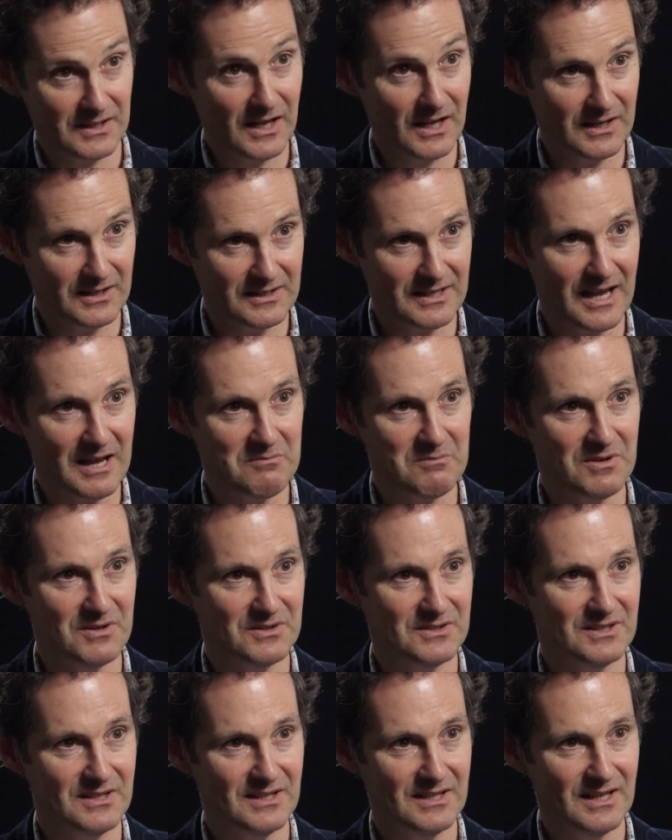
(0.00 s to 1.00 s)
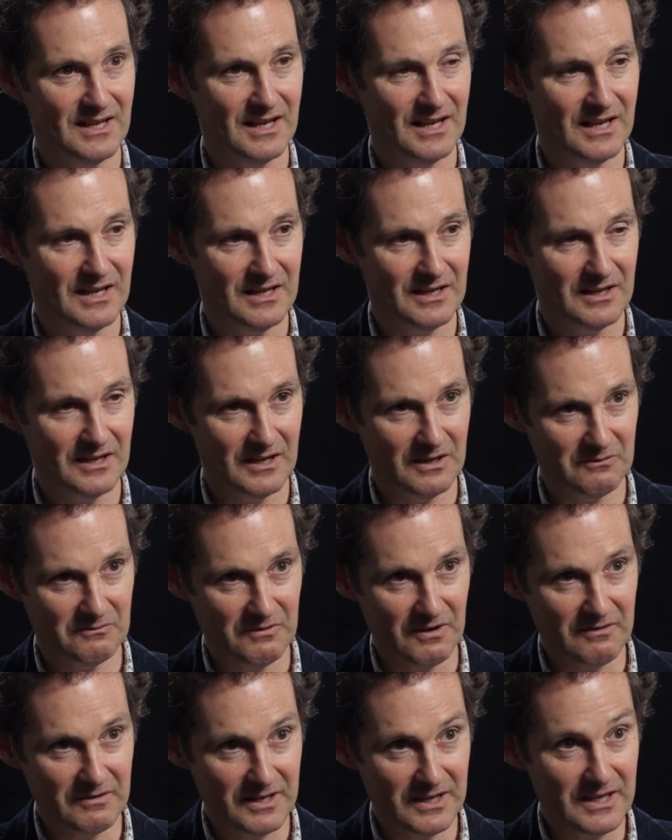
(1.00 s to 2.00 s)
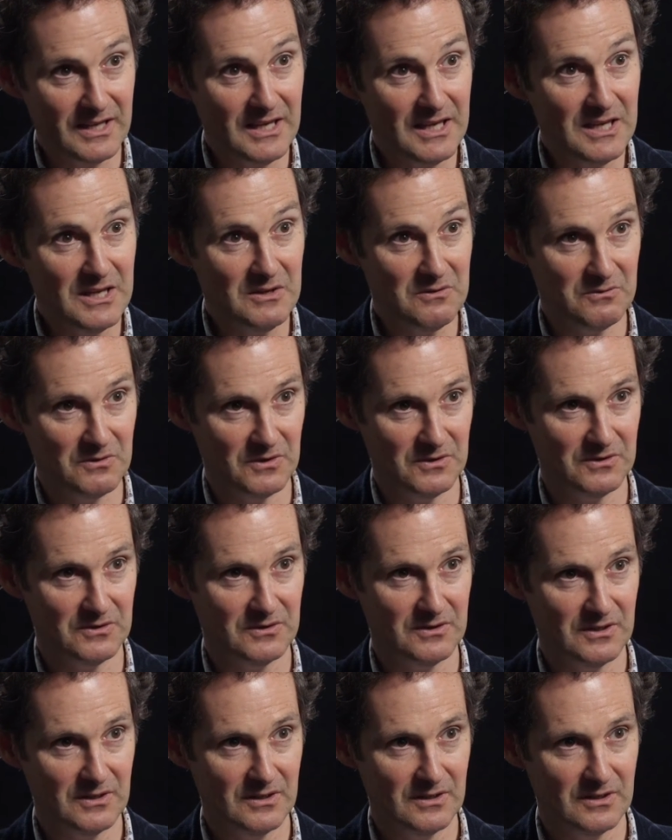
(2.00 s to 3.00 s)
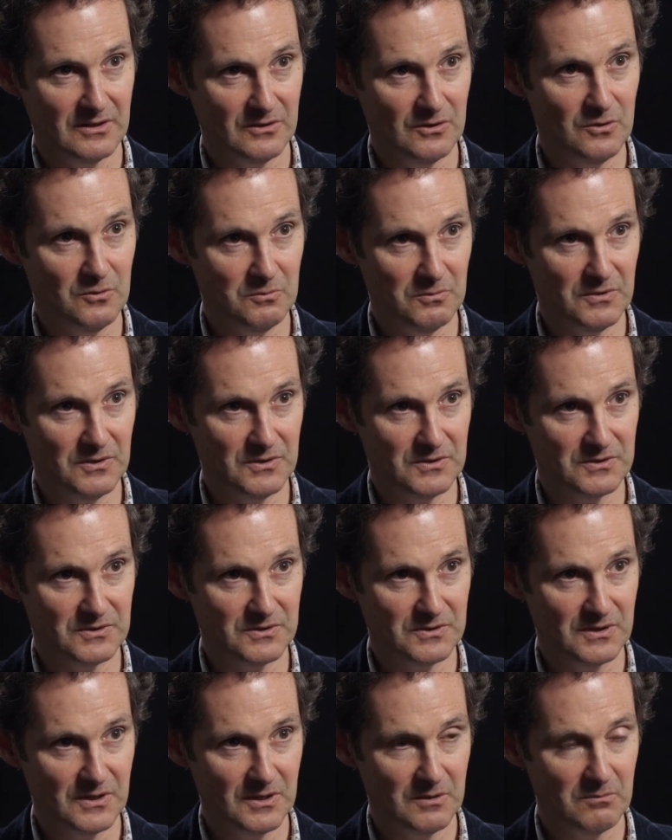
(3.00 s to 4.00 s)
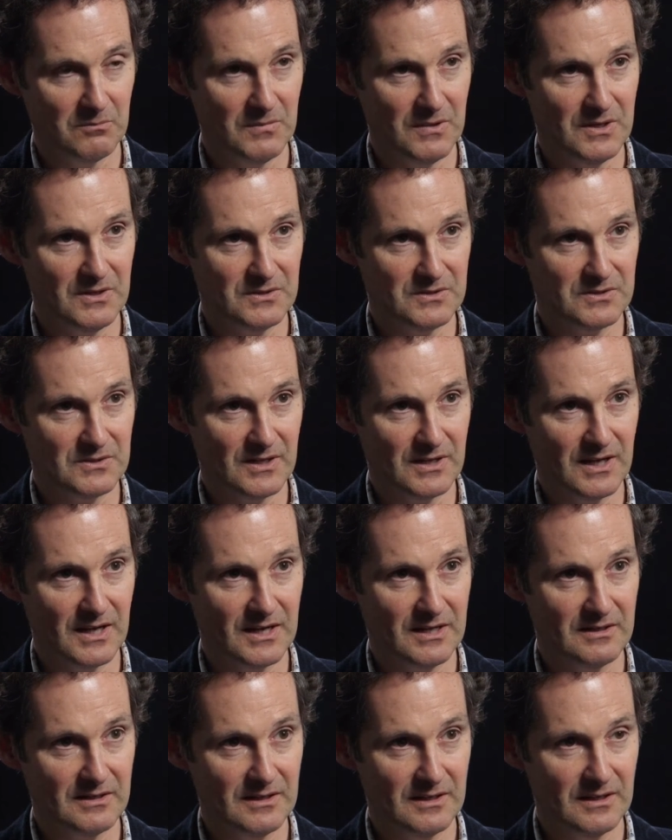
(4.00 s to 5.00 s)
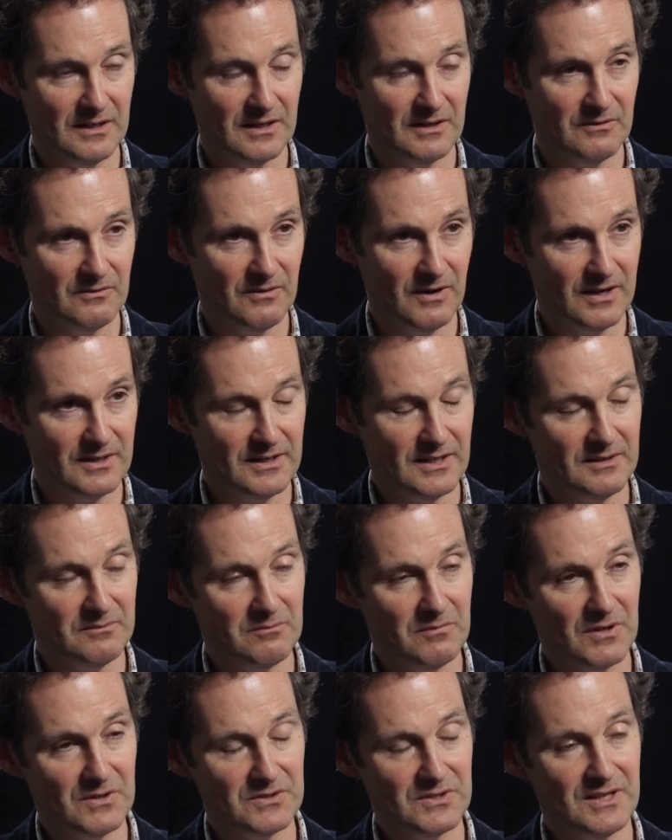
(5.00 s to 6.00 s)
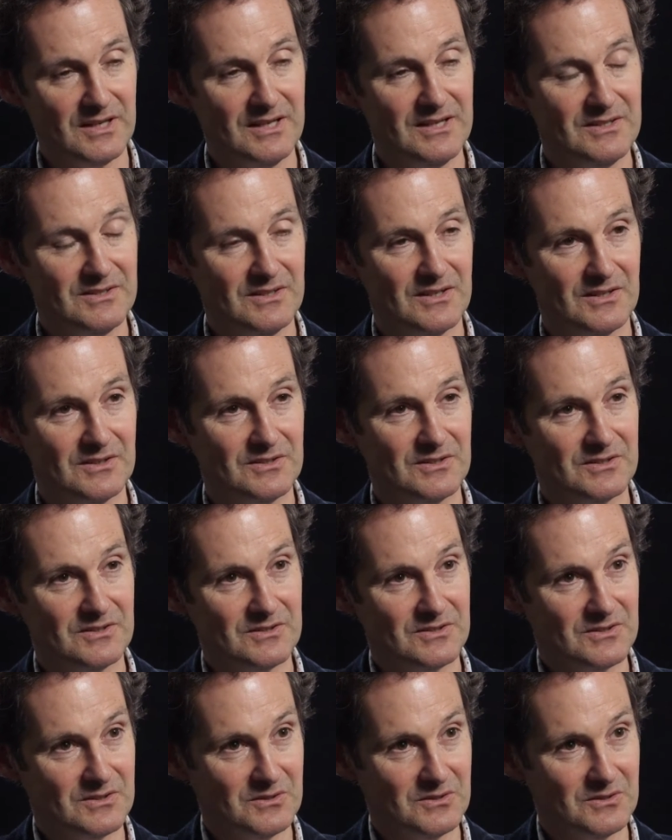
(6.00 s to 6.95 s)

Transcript: colour gamut, a very even luminance, means that I find it much easier just